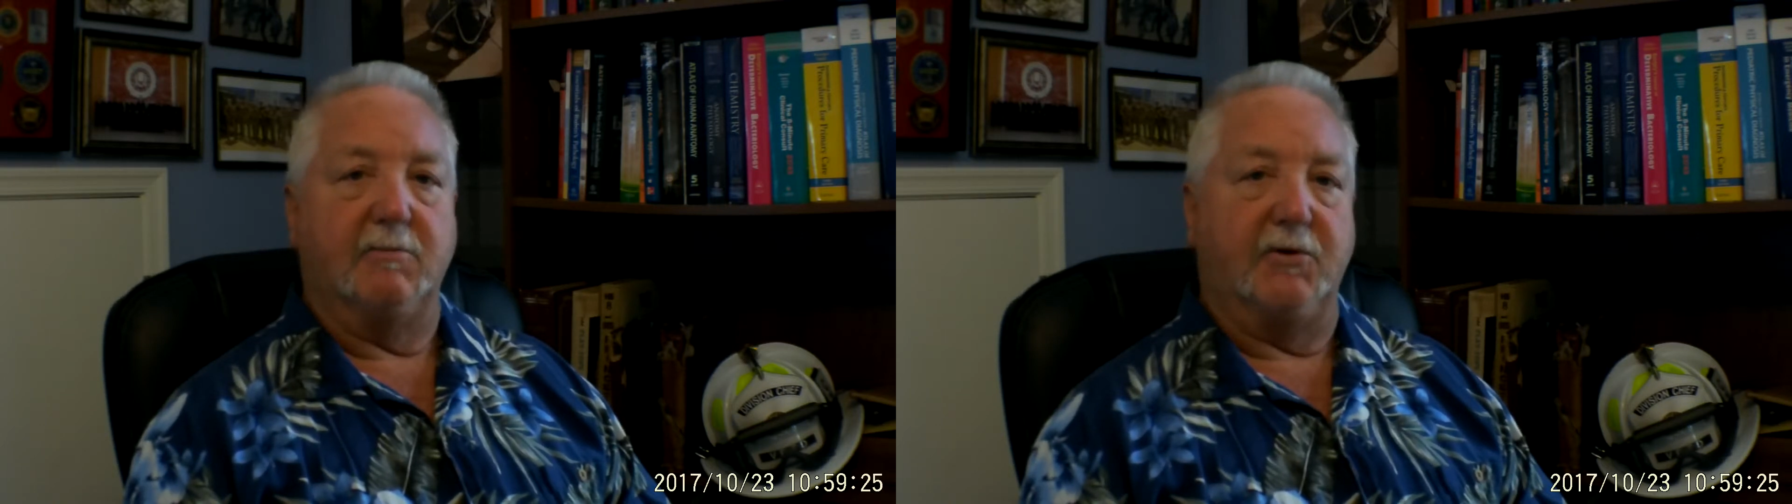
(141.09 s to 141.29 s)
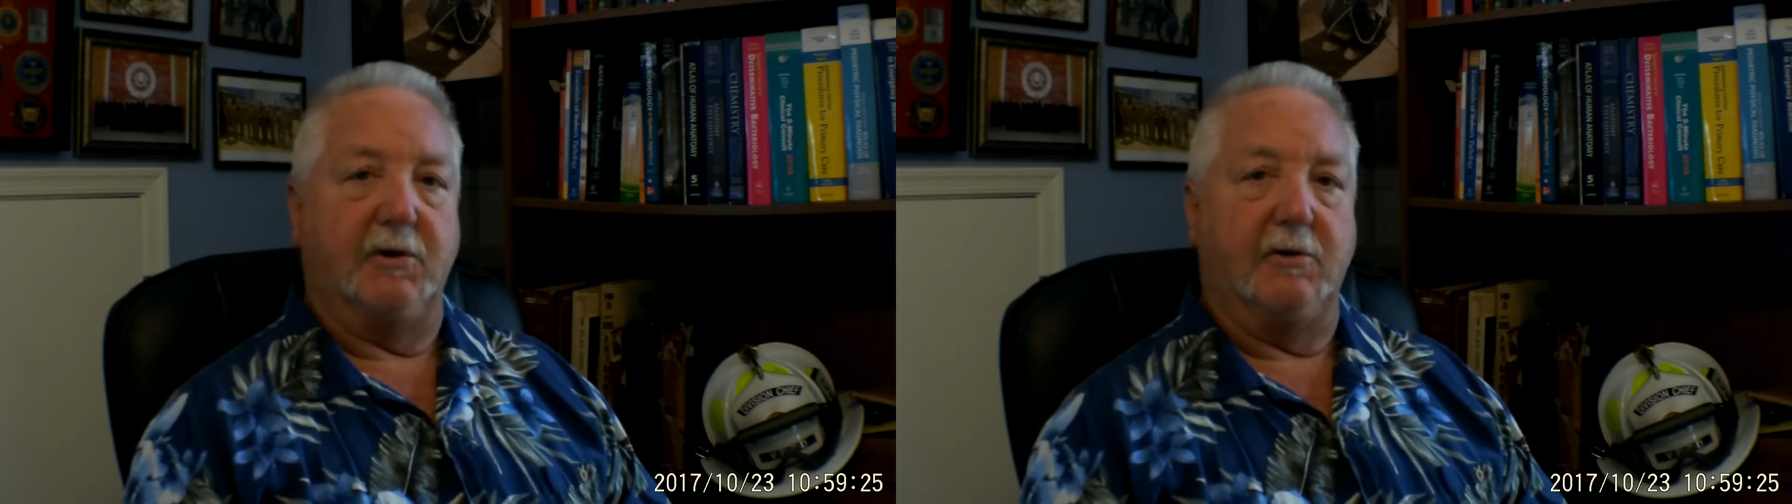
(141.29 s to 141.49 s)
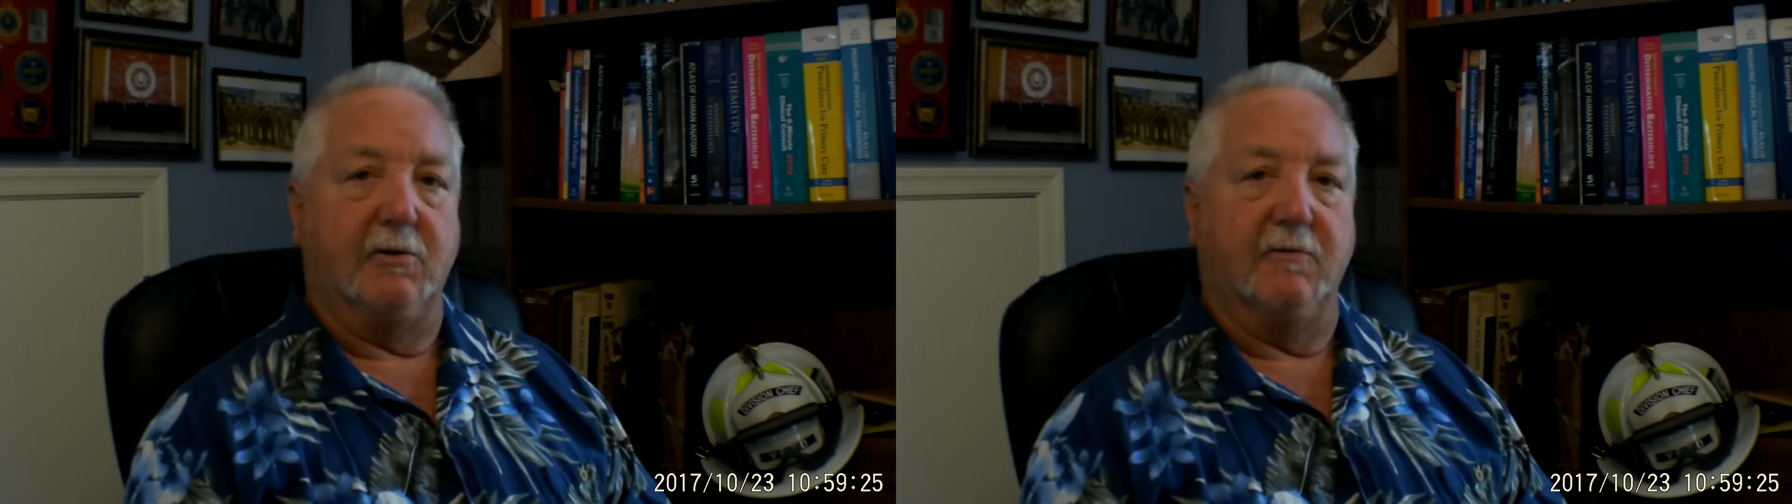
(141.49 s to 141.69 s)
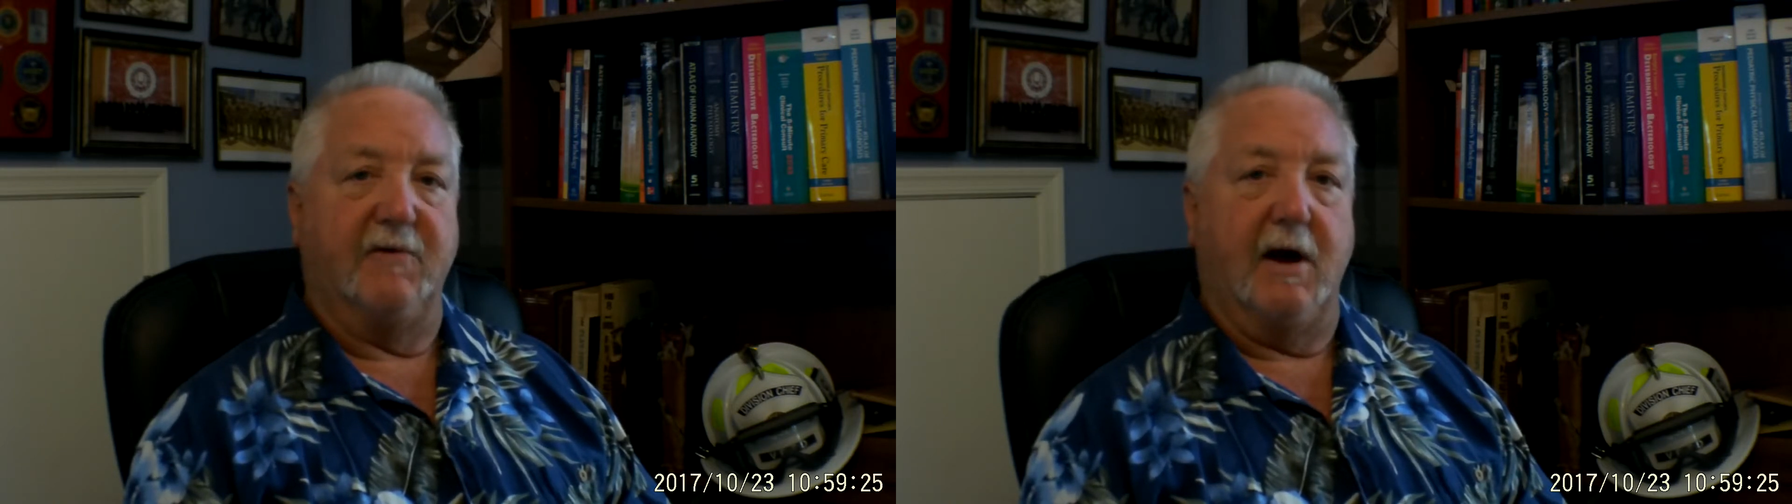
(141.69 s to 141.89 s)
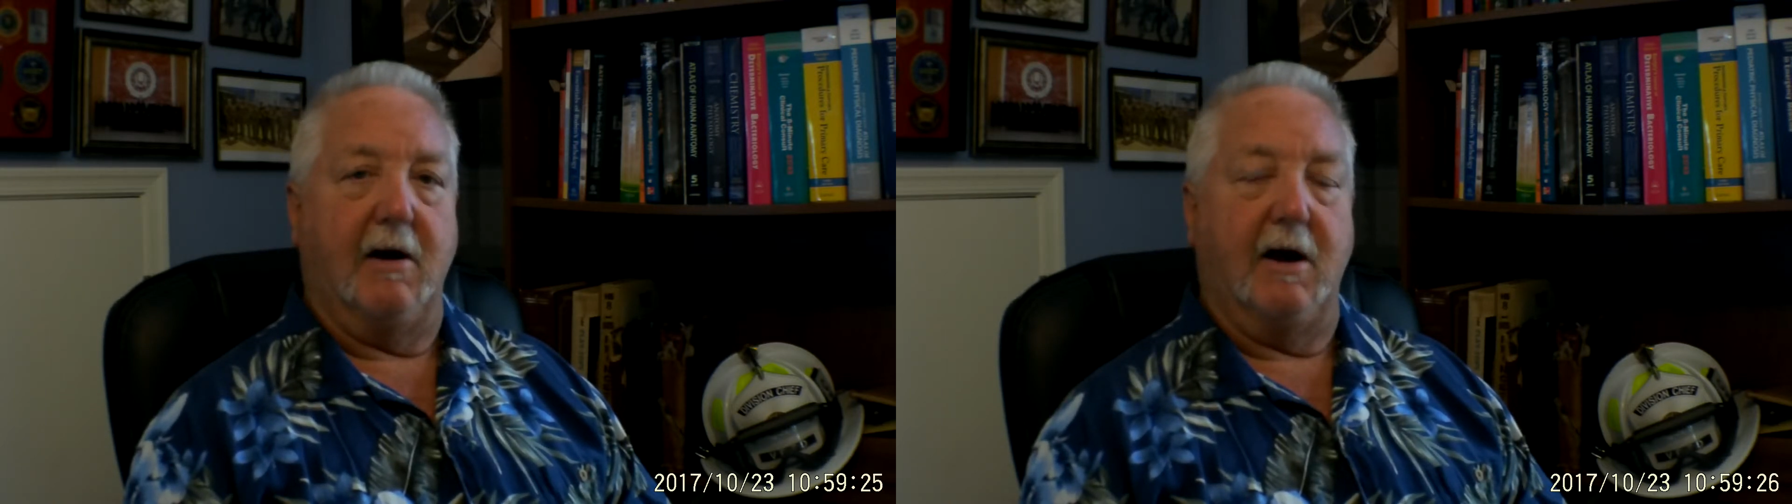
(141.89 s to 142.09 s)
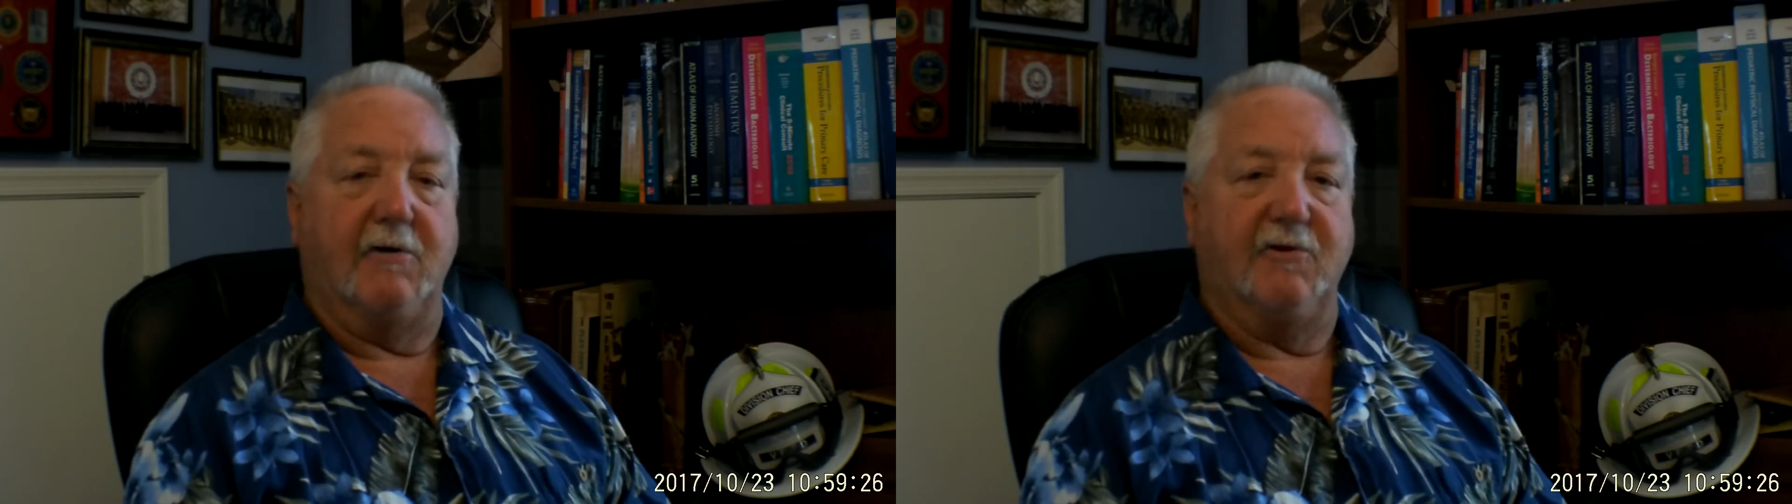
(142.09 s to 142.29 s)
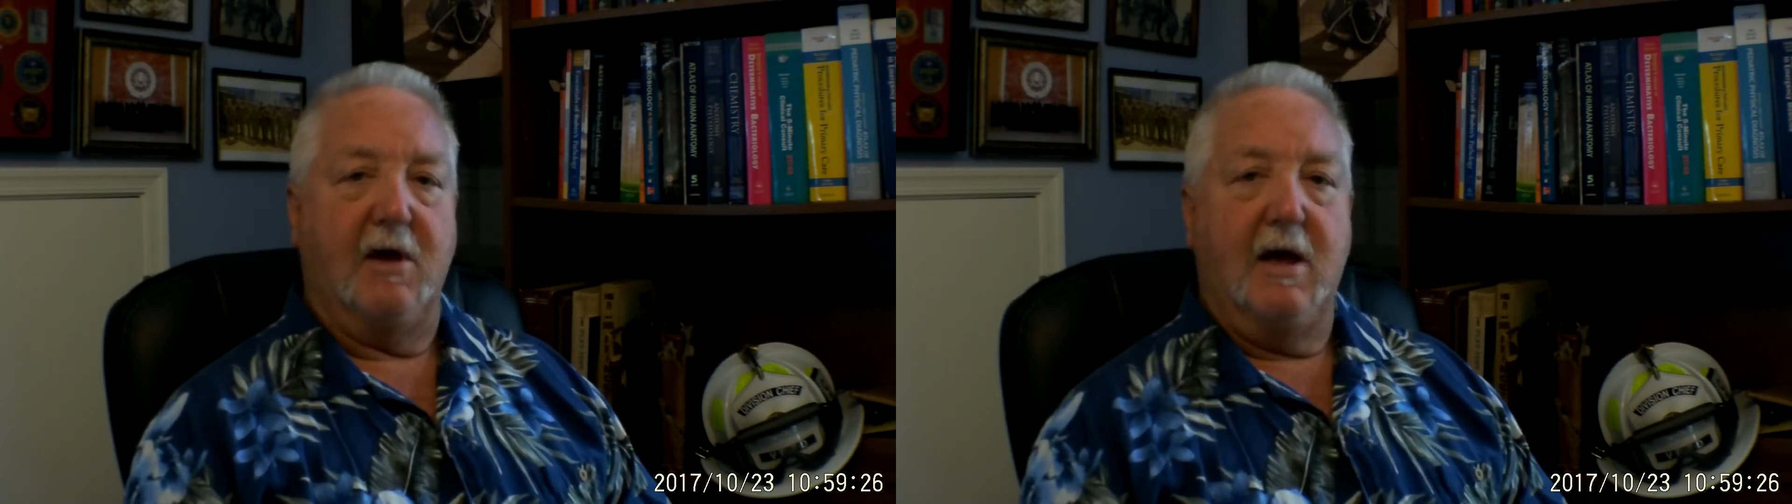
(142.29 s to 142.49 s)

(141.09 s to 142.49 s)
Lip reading: put in your firehouse?